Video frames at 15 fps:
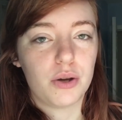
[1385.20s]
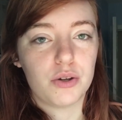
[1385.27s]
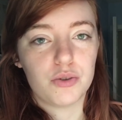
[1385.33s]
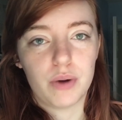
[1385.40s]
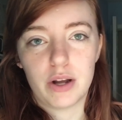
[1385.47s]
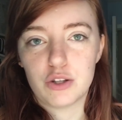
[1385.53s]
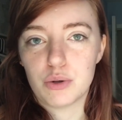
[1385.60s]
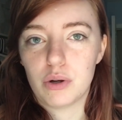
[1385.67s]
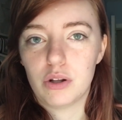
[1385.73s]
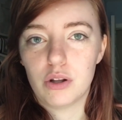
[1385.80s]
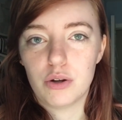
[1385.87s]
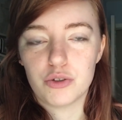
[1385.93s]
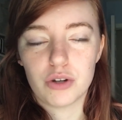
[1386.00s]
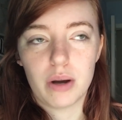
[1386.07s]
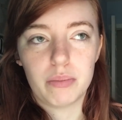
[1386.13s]
goes right to
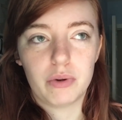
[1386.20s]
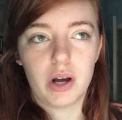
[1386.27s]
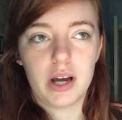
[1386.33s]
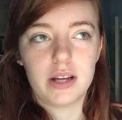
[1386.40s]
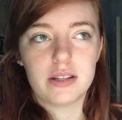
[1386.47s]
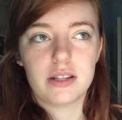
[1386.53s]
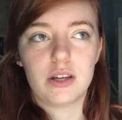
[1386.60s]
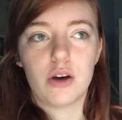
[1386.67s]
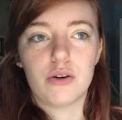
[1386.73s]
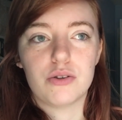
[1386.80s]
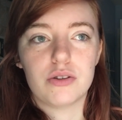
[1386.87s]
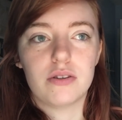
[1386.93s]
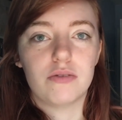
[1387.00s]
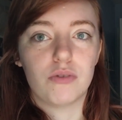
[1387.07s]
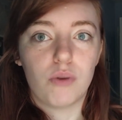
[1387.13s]
enclosure upgrades, it
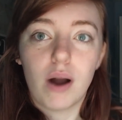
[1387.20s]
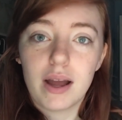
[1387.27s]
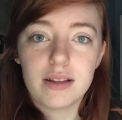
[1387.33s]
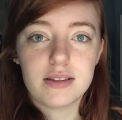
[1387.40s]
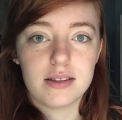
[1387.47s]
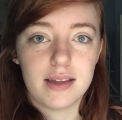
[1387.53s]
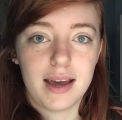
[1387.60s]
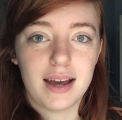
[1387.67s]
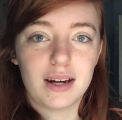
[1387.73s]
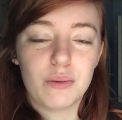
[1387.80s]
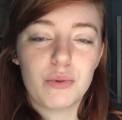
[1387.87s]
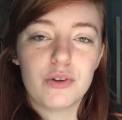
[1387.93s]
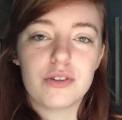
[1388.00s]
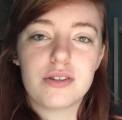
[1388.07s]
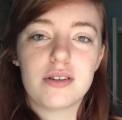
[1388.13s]
goes right to the
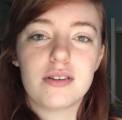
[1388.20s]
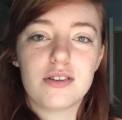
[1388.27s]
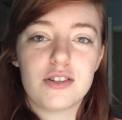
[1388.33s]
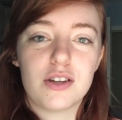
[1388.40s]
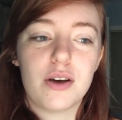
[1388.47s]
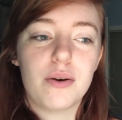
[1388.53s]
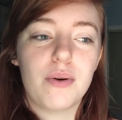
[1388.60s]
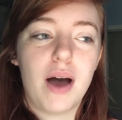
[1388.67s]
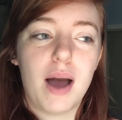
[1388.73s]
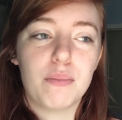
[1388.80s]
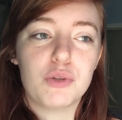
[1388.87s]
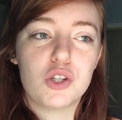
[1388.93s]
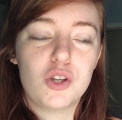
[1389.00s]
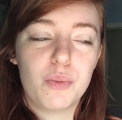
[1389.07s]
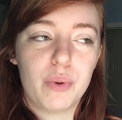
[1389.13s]
animals. So I'm
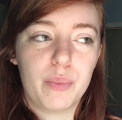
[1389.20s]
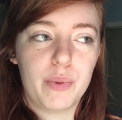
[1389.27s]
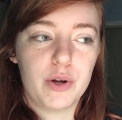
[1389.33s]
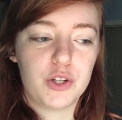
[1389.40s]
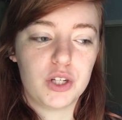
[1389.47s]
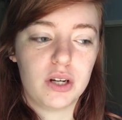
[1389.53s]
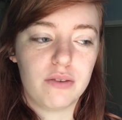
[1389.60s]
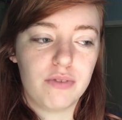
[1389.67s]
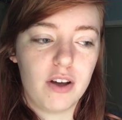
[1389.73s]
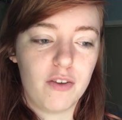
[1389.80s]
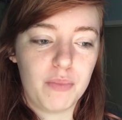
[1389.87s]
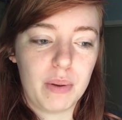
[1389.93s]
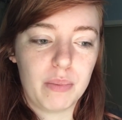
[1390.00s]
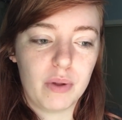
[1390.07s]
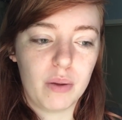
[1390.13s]
super appreciative of
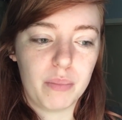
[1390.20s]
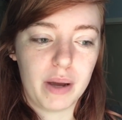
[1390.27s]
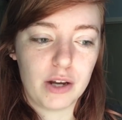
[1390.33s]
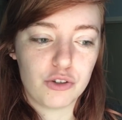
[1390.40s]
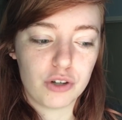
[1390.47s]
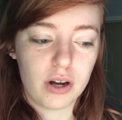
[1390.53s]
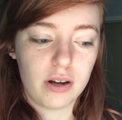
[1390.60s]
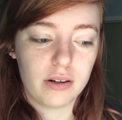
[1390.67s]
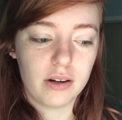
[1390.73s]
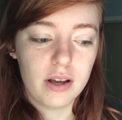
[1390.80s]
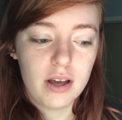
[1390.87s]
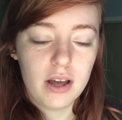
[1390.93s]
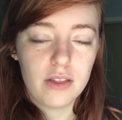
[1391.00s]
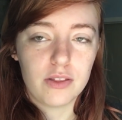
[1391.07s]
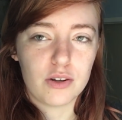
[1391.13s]
people on Patreon.
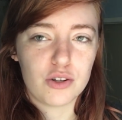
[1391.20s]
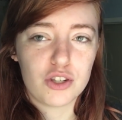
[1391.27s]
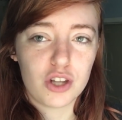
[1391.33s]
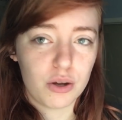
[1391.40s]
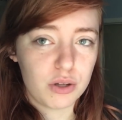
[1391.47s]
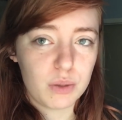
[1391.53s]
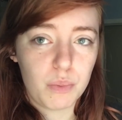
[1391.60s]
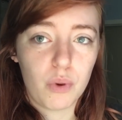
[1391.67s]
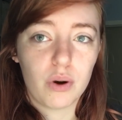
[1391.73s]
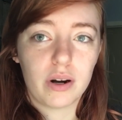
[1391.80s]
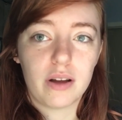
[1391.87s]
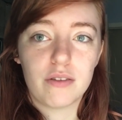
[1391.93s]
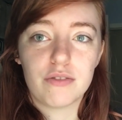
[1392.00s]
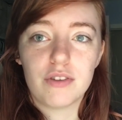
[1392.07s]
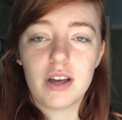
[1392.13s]
They're so
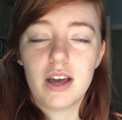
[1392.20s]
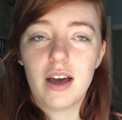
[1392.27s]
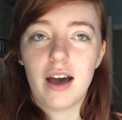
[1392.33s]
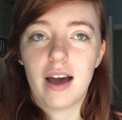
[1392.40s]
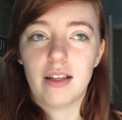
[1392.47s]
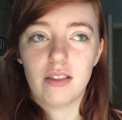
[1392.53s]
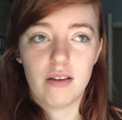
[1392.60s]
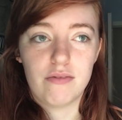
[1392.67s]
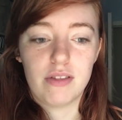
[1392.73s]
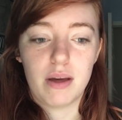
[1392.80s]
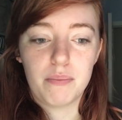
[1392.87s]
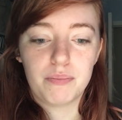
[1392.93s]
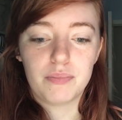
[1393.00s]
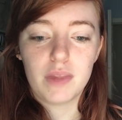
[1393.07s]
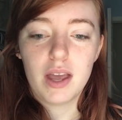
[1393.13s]
supportive. I love
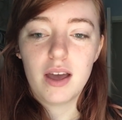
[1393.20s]
them.